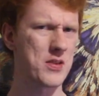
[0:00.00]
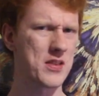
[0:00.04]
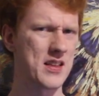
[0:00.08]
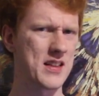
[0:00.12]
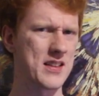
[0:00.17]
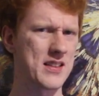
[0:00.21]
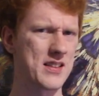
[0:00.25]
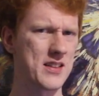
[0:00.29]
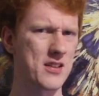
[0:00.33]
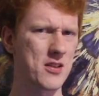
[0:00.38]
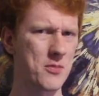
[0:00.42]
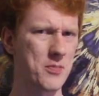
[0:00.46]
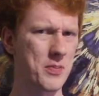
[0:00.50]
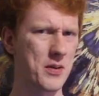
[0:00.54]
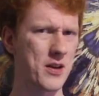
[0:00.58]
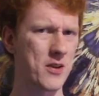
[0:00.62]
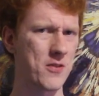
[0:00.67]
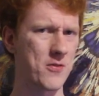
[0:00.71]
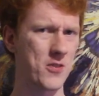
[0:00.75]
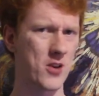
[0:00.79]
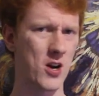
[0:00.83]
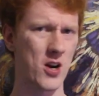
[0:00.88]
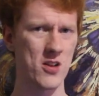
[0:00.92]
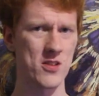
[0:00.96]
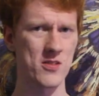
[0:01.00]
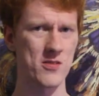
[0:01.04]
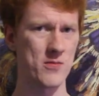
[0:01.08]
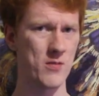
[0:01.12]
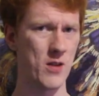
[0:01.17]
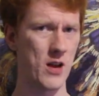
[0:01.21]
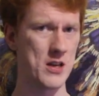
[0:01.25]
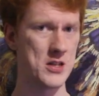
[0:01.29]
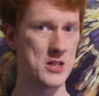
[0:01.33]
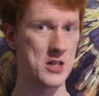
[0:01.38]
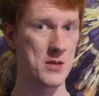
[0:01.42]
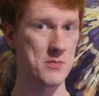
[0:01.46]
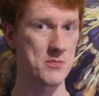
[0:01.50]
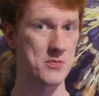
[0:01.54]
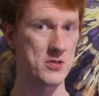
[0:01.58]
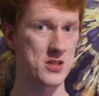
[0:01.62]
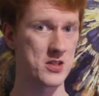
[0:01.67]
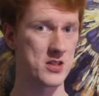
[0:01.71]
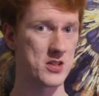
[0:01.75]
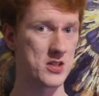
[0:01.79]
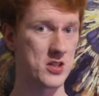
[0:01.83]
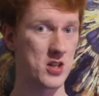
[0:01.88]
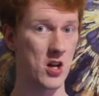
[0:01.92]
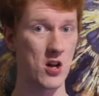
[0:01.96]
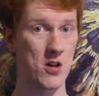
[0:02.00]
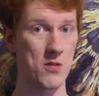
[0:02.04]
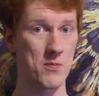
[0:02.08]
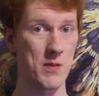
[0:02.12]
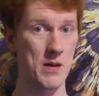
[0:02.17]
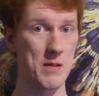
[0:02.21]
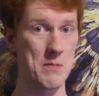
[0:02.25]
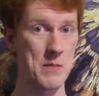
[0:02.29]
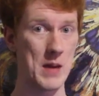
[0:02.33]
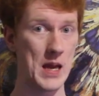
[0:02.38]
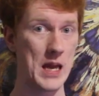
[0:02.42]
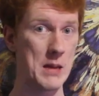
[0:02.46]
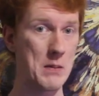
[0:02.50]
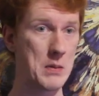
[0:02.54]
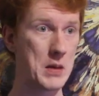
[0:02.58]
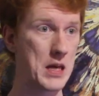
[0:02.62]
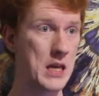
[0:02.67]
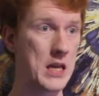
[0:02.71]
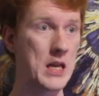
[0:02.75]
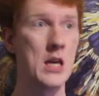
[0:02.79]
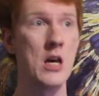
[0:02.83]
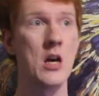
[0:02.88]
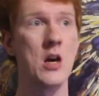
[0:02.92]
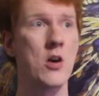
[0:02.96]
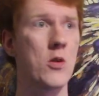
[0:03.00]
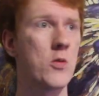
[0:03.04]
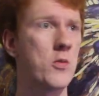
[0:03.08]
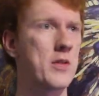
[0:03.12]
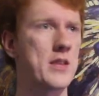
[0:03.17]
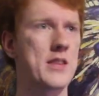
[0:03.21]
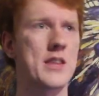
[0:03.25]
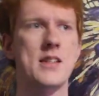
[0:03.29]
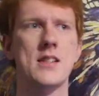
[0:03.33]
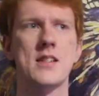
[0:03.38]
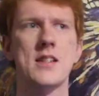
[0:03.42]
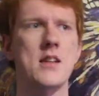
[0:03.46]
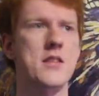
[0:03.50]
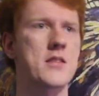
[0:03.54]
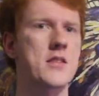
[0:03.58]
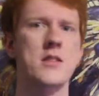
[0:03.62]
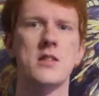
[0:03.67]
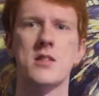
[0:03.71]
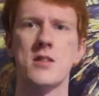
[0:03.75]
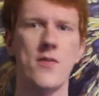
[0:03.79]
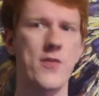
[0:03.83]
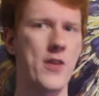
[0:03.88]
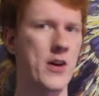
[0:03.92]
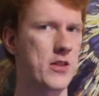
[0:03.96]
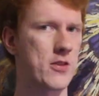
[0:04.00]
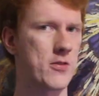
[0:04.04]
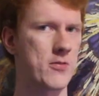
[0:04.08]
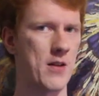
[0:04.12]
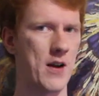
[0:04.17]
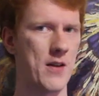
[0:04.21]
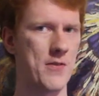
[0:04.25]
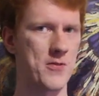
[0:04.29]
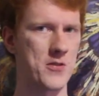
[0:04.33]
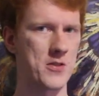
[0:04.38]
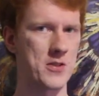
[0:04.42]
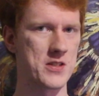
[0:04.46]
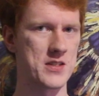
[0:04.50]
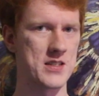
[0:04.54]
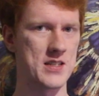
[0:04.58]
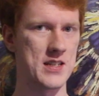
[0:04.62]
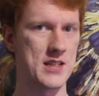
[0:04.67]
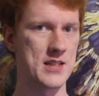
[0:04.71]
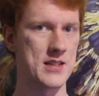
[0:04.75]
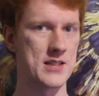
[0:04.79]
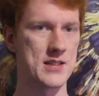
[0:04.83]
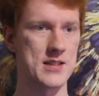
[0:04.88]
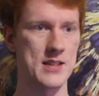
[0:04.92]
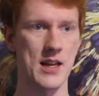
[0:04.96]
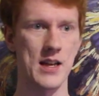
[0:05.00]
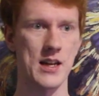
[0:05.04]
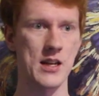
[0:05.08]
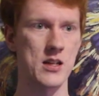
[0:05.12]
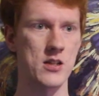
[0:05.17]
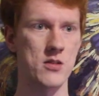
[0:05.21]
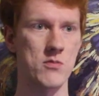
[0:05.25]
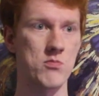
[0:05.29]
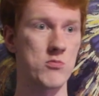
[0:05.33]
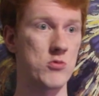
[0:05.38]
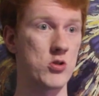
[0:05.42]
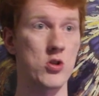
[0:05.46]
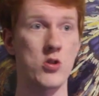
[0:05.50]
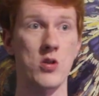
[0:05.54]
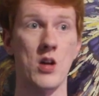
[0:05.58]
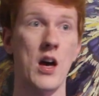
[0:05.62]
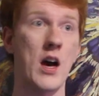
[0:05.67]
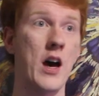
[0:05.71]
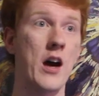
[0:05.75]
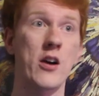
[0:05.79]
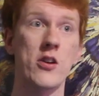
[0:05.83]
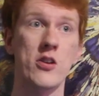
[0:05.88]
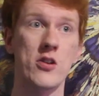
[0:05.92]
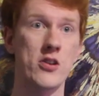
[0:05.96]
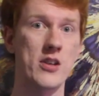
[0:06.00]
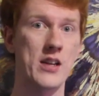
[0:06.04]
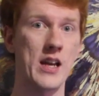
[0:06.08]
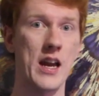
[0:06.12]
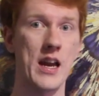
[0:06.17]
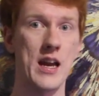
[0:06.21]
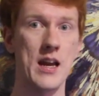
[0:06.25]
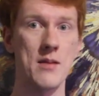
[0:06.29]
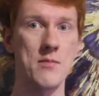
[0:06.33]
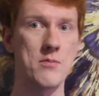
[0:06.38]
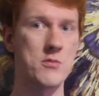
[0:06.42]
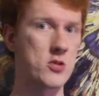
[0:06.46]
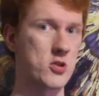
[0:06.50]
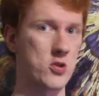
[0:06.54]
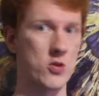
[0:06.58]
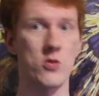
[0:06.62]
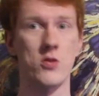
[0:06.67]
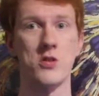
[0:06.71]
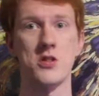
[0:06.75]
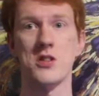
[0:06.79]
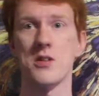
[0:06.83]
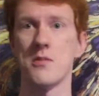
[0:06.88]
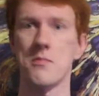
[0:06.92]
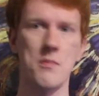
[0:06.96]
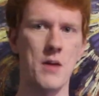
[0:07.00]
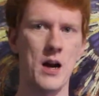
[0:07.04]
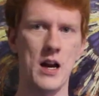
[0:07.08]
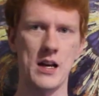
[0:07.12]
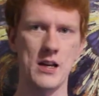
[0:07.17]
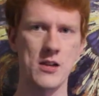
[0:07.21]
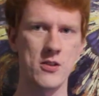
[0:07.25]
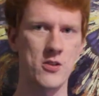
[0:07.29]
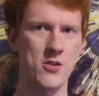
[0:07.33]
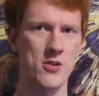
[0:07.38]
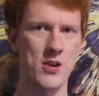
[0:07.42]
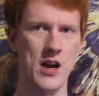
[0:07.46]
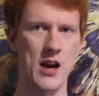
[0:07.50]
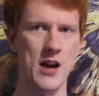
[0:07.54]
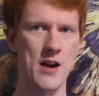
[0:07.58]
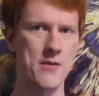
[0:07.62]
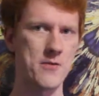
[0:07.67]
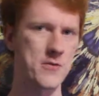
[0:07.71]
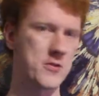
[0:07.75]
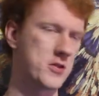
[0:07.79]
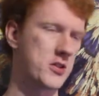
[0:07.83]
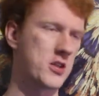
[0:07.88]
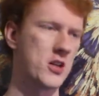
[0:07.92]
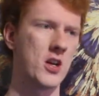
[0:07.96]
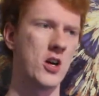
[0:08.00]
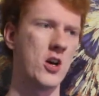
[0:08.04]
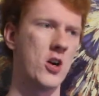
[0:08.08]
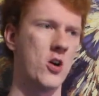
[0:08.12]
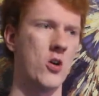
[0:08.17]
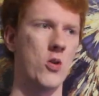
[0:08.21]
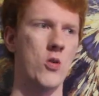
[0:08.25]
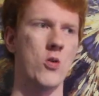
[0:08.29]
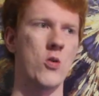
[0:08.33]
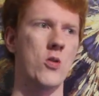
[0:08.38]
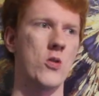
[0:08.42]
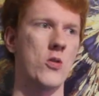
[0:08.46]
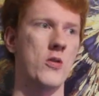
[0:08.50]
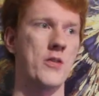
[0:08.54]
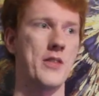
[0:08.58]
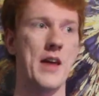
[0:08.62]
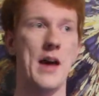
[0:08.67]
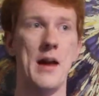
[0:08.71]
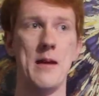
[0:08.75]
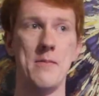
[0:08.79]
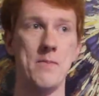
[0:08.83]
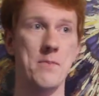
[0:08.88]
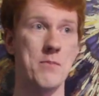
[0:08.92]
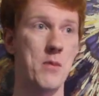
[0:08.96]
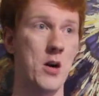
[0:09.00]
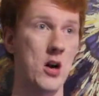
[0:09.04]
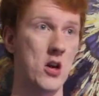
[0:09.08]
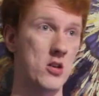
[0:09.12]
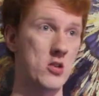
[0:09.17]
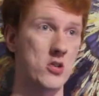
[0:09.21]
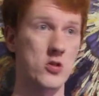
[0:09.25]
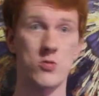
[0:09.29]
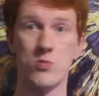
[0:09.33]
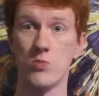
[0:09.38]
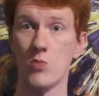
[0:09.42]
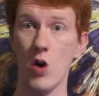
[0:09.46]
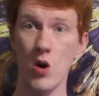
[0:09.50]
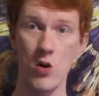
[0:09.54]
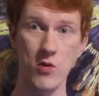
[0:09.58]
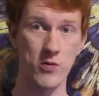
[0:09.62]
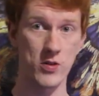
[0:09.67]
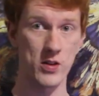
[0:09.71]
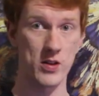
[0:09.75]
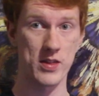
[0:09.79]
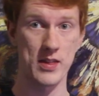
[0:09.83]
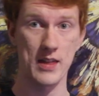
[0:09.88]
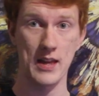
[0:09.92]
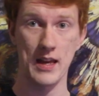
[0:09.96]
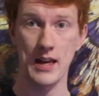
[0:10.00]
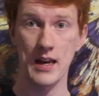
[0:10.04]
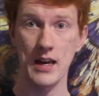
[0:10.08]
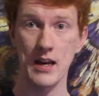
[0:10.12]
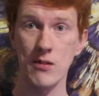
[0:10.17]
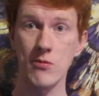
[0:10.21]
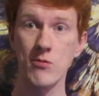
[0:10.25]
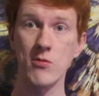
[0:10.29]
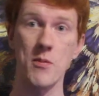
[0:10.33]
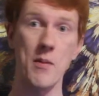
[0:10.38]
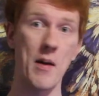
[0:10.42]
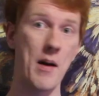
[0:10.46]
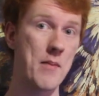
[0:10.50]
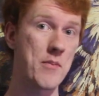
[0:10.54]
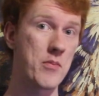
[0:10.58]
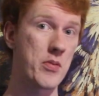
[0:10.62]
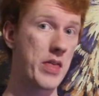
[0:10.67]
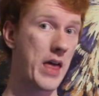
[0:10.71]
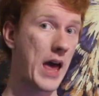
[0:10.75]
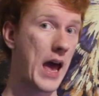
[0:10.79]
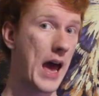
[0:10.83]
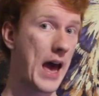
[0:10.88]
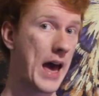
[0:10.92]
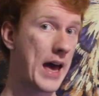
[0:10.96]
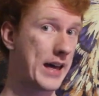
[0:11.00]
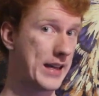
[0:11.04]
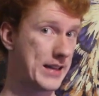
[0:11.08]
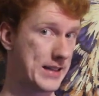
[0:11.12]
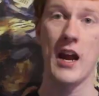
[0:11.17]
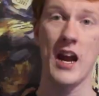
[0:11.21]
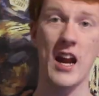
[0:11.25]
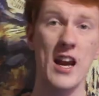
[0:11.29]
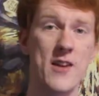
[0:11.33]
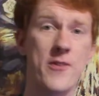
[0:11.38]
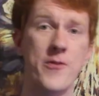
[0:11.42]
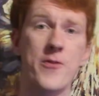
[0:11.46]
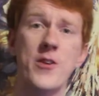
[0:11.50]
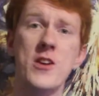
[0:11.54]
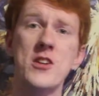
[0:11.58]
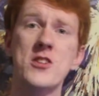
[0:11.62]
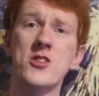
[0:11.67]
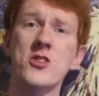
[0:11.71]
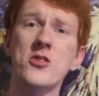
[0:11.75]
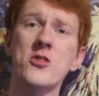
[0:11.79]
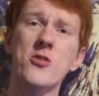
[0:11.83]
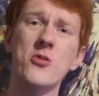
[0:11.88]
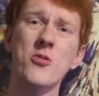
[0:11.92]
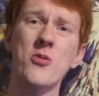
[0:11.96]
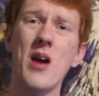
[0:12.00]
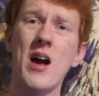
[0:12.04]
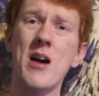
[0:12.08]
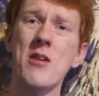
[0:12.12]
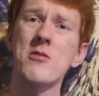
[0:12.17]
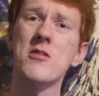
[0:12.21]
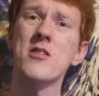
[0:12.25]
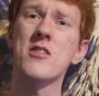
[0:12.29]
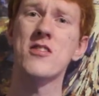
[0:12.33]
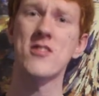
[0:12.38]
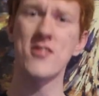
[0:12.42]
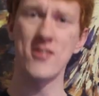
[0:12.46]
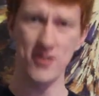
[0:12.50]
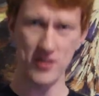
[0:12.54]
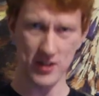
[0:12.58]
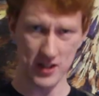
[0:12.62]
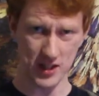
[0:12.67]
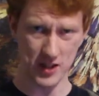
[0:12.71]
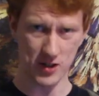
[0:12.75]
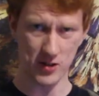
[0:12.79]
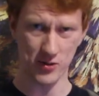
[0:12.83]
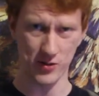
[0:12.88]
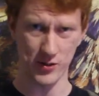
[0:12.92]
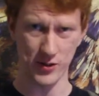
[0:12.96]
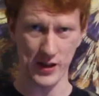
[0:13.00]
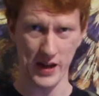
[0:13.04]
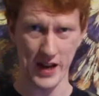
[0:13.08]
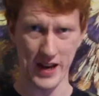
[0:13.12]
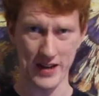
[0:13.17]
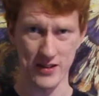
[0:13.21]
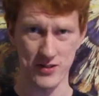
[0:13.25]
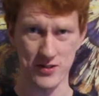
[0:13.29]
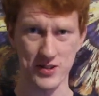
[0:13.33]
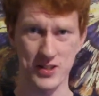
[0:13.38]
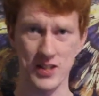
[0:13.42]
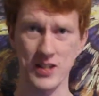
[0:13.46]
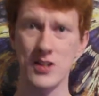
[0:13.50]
with a little bit of Carly Rae Jepsen's Call Me Maybe, with dozens of other references like to The Hunger Games, or to Minecraft, or that Mars Rover thing, remember that? It featured around 30 creators,